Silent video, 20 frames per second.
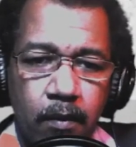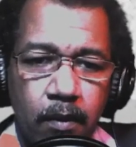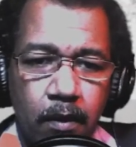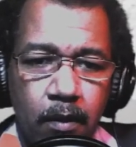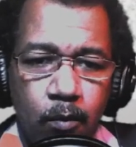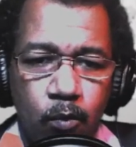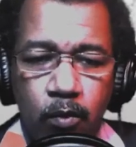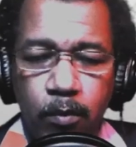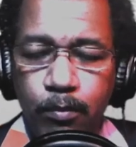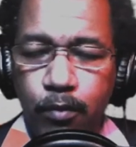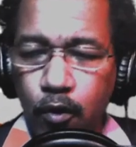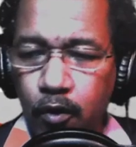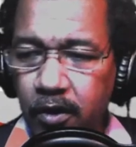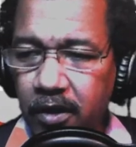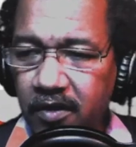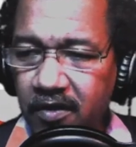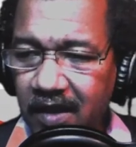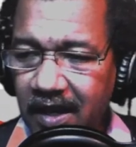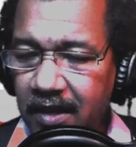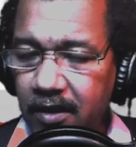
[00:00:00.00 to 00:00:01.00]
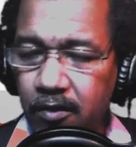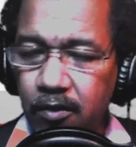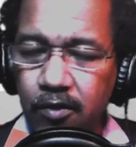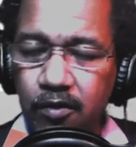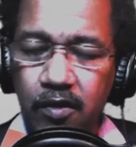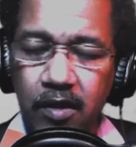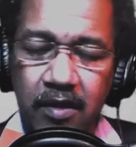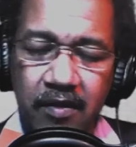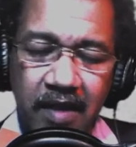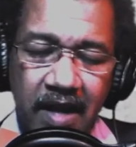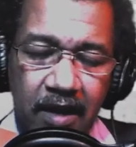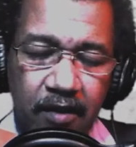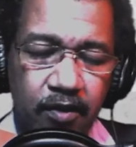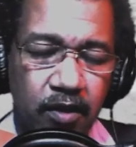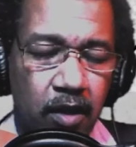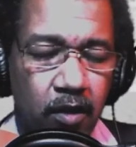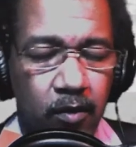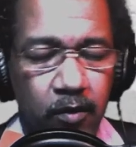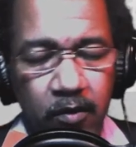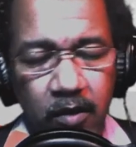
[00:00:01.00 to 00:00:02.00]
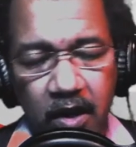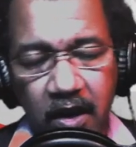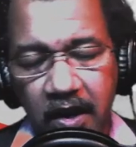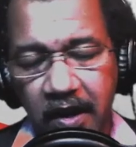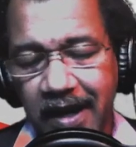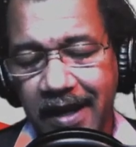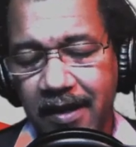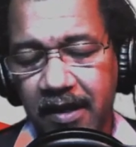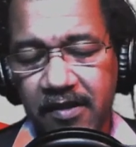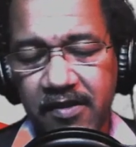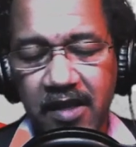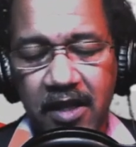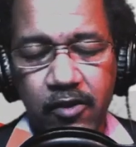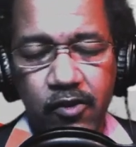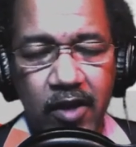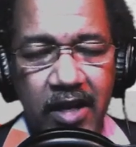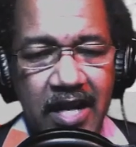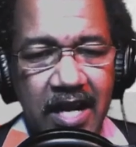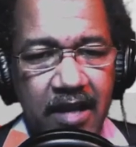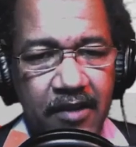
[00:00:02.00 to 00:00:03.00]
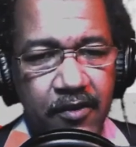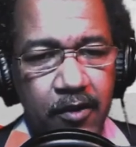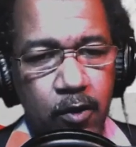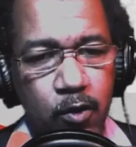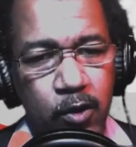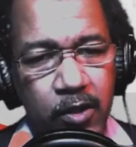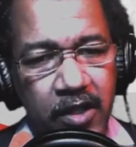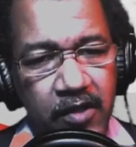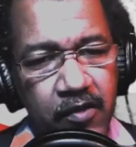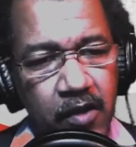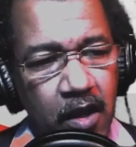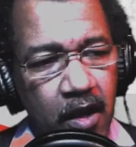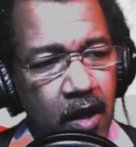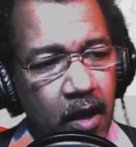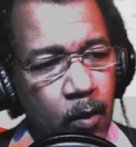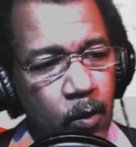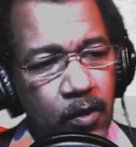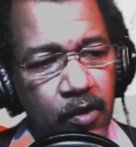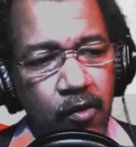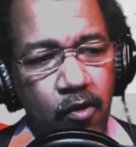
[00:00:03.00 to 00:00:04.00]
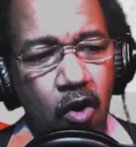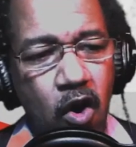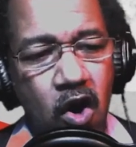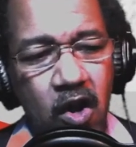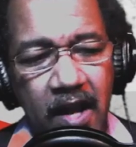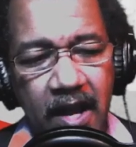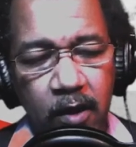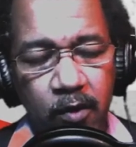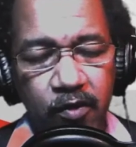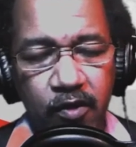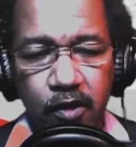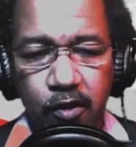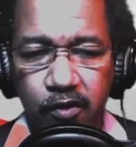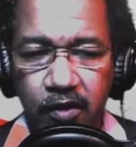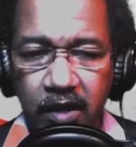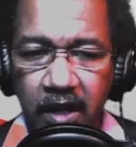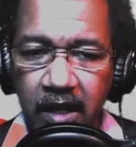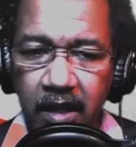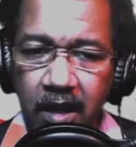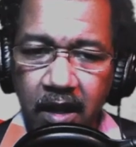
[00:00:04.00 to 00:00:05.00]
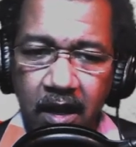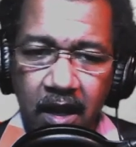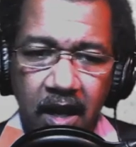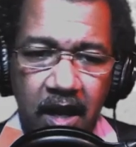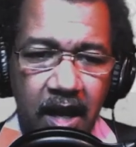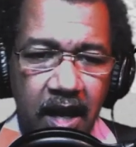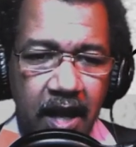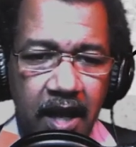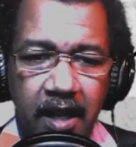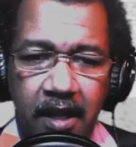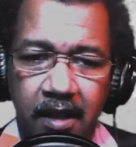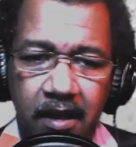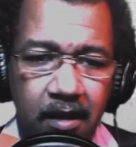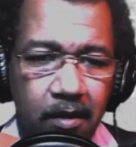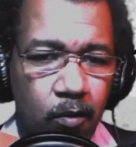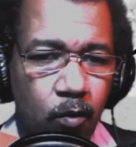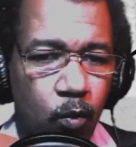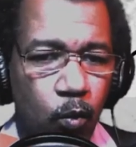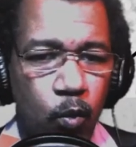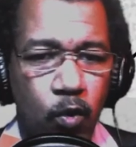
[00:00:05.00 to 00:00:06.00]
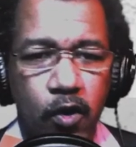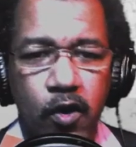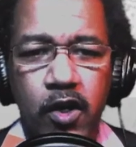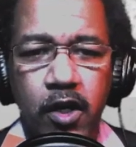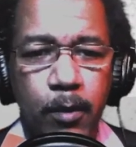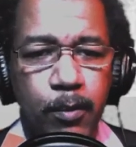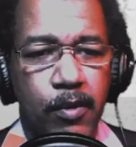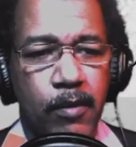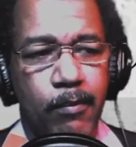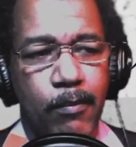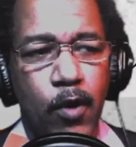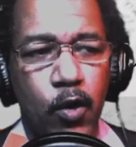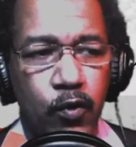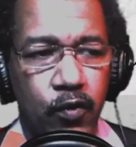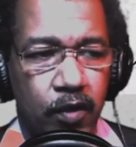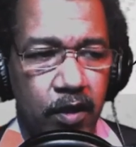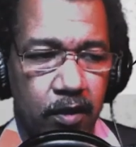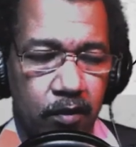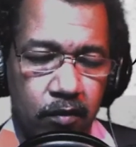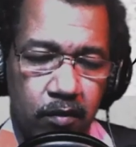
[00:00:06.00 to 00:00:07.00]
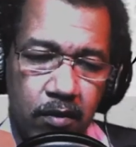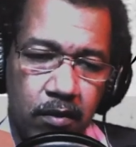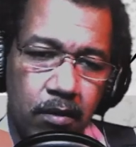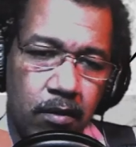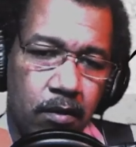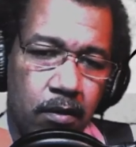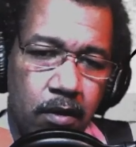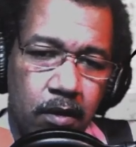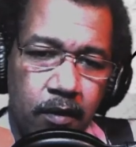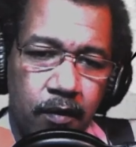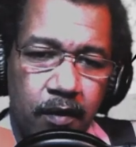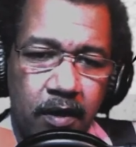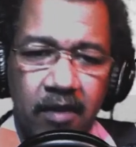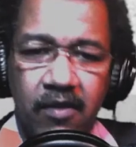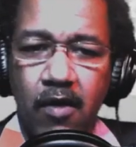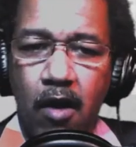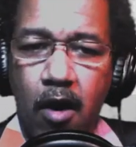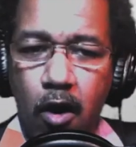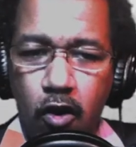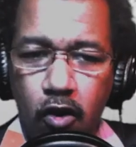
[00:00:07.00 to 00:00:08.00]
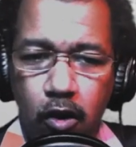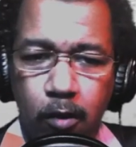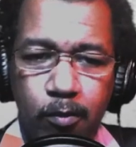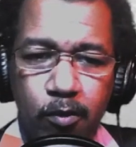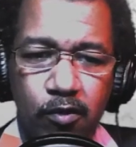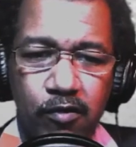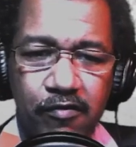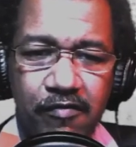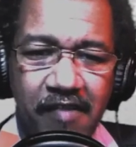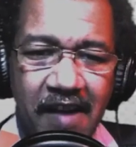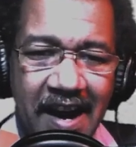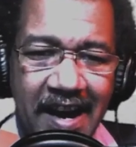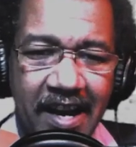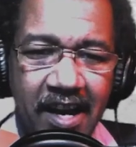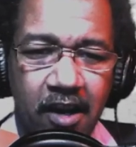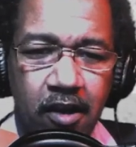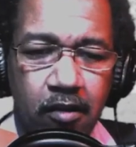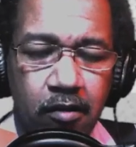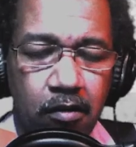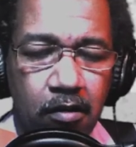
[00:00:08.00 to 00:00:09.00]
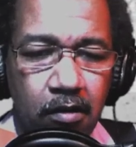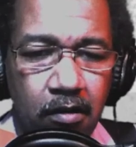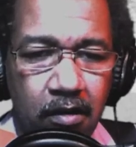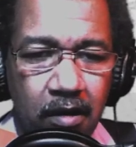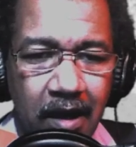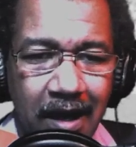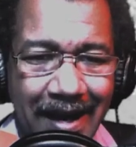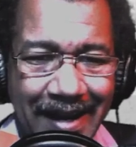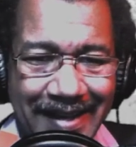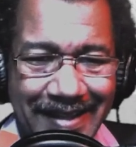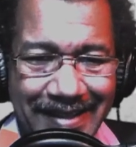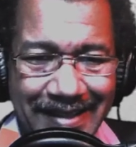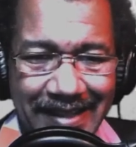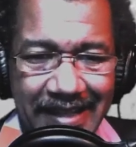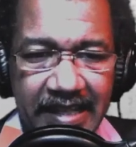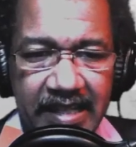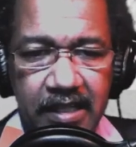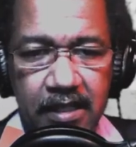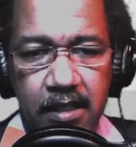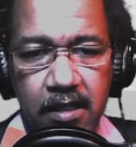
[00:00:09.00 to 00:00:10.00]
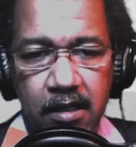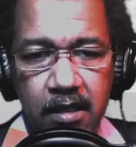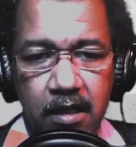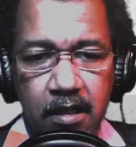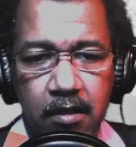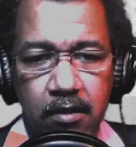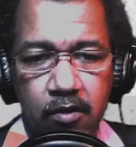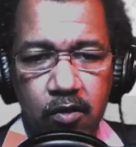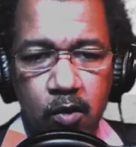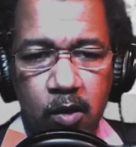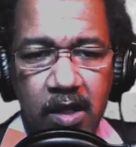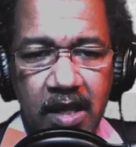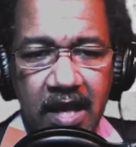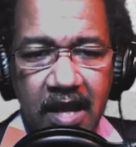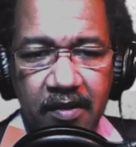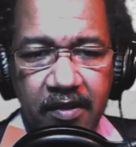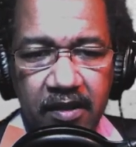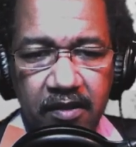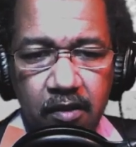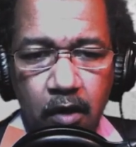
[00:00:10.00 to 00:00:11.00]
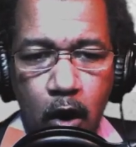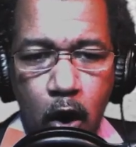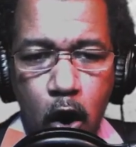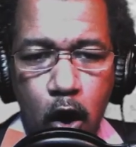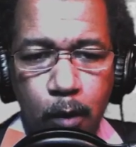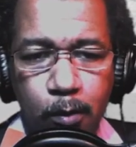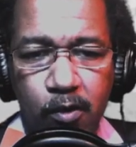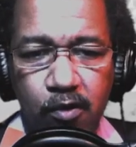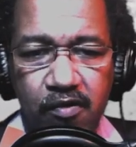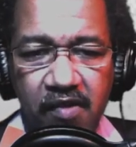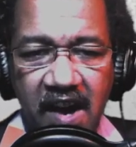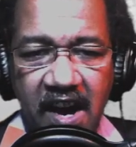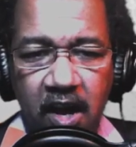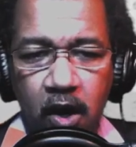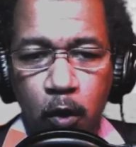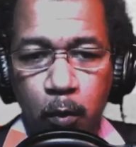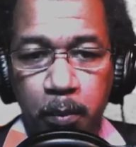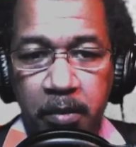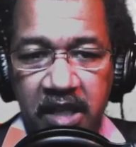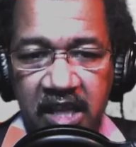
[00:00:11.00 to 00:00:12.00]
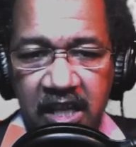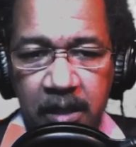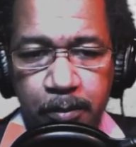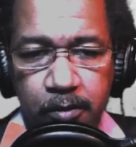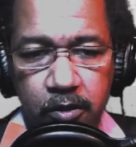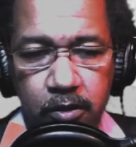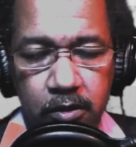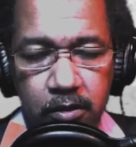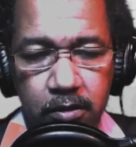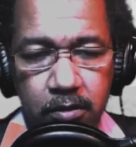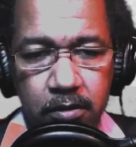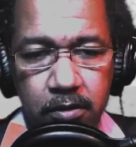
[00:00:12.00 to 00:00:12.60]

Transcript: When Bernie Sanders is out there and Alexandria Ocasio-Cortez, when they're all out and they're saying, hey, we're going to promote this horrible, vile idea to allow these horrible, vile people